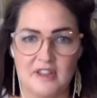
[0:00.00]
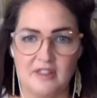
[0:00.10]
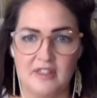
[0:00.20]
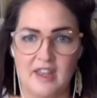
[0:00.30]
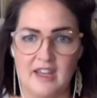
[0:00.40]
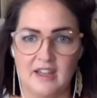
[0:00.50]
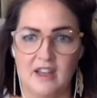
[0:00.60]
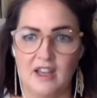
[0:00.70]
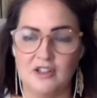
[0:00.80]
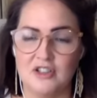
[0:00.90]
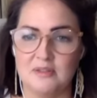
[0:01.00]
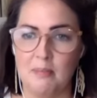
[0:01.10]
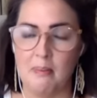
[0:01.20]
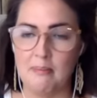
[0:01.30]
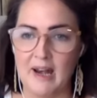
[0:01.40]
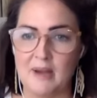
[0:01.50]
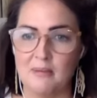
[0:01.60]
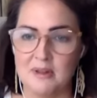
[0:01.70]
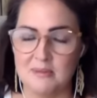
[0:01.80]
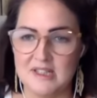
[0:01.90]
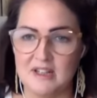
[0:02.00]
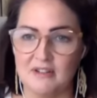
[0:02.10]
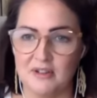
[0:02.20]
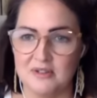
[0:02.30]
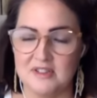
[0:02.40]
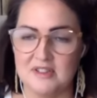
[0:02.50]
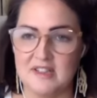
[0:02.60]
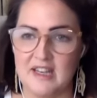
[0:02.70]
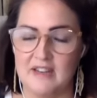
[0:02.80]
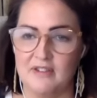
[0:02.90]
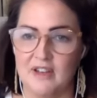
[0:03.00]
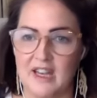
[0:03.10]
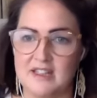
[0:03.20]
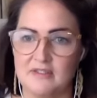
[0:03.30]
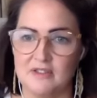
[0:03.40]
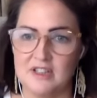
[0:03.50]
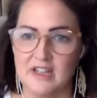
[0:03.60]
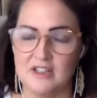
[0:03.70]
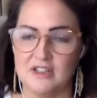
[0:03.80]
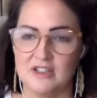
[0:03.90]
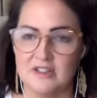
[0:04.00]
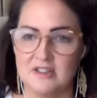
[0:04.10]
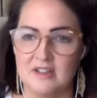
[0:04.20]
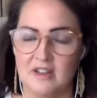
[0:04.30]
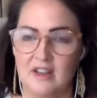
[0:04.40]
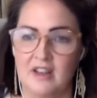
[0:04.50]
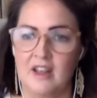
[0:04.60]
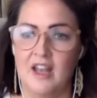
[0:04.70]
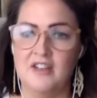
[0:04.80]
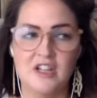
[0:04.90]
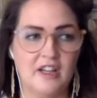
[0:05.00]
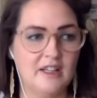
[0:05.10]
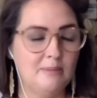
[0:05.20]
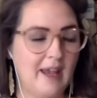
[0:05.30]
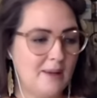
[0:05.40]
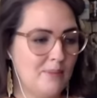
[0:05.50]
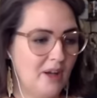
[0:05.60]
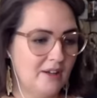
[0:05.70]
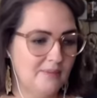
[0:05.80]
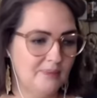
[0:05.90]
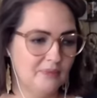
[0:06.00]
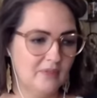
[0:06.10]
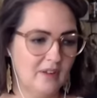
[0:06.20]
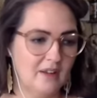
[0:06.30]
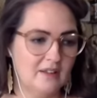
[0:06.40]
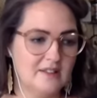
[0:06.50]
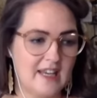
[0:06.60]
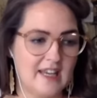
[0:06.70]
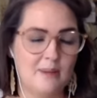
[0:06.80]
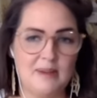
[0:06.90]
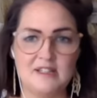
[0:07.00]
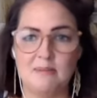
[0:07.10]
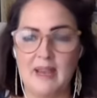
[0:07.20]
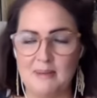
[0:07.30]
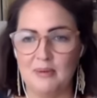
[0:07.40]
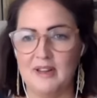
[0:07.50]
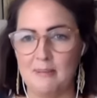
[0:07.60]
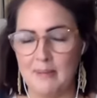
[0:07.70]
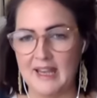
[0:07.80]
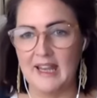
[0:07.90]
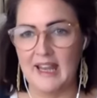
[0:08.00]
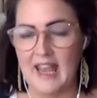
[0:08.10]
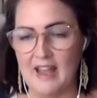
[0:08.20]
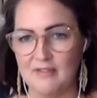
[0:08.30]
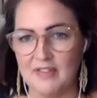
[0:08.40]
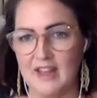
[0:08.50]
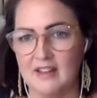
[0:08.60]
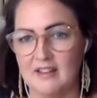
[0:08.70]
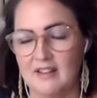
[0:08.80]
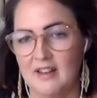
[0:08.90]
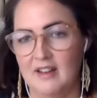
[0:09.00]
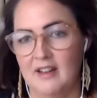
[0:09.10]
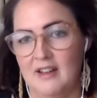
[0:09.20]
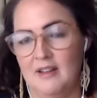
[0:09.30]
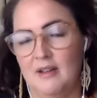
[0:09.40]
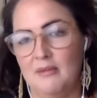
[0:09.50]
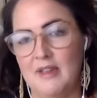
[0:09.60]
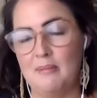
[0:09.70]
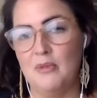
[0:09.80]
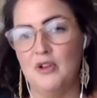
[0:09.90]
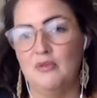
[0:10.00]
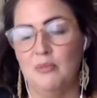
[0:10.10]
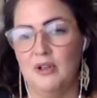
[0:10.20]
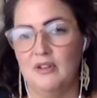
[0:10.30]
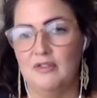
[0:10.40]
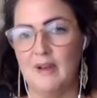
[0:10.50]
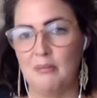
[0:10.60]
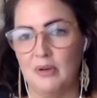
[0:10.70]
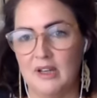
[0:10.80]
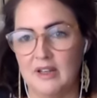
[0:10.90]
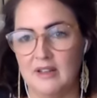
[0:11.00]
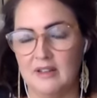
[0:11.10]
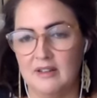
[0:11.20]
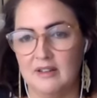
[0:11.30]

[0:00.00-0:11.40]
of something and just playing with the materials to see if you can get different textures and turning paper, taking a piece of paper and then making it have that that movement of fabric.